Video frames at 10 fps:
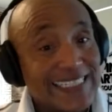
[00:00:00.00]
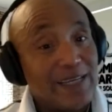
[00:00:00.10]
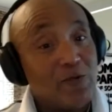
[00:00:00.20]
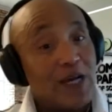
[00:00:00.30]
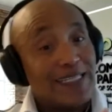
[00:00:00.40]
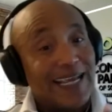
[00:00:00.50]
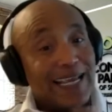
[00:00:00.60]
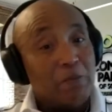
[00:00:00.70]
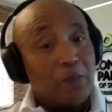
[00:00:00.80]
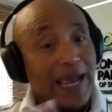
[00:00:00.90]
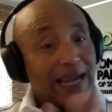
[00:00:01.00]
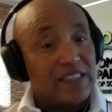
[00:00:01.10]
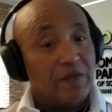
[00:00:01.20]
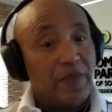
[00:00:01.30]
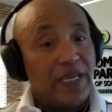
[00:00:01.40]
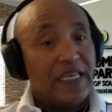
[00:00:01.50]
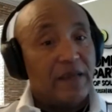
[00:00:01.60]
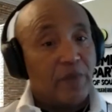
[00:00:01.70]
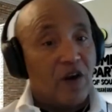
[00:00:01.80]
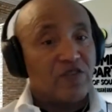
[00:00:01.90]
was an impact to me
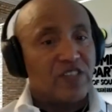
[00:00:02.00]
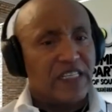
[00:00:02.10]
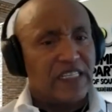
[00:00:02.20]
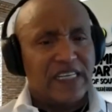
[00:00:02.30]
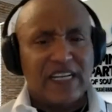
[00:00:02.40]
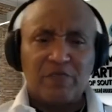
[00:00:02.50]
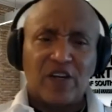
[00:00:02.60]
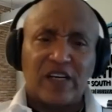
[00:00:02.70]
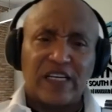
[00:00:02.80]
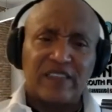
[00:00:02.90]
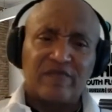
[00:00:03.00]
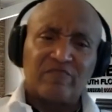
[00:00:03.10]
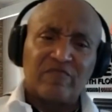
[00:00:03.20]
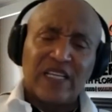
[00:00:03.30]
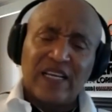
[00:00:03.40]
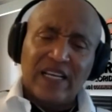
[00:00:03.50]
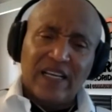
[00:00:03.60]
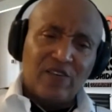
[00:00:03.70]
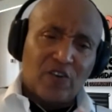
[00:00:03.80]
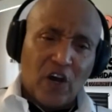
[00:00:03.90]
personally. And I'm looking,
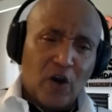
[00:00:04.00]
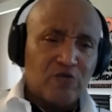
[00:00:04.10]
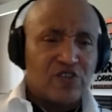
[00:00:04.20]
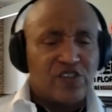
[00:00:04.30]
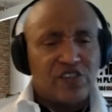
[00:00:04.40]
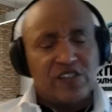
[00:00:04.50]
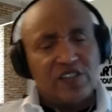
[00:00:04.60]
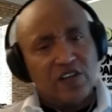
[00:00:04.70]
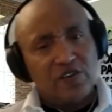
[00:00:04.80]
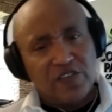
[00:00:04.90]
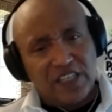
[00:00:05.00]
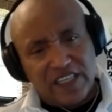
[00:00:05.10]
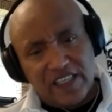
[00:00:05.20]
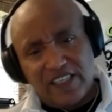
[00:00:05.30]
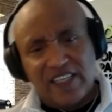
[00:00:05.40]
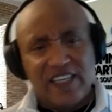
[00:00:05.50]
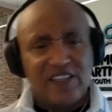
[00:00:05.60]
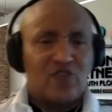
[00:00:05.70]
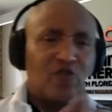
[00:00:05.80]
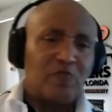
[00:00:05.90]
you coach, you, you know, you eat
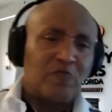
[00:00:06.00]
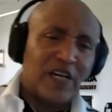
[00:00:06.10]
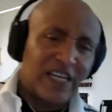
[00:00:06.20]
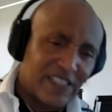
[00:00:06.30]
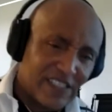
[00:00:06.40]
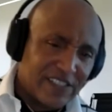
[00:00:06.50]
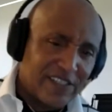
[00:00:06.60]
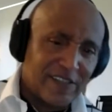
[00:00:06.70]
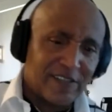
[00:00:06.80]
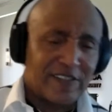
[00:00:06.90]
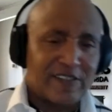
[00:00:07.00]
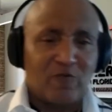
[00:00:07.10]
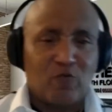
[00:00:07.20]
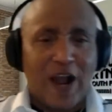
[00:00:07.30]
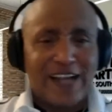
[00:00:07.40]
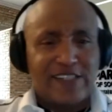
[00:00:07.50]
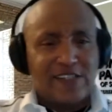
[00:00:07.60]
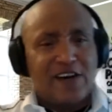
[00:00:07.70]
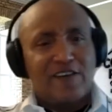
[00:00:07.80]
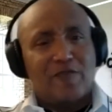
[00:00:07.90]
too much, you're watching
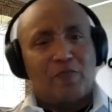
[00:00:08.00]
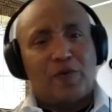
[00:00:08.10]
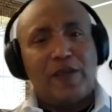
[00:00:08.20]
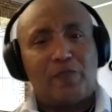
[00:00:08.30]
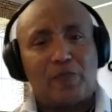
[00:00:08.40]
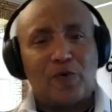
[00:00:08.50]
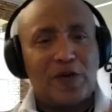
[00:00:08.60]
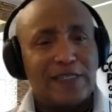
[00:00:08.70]
other people. And,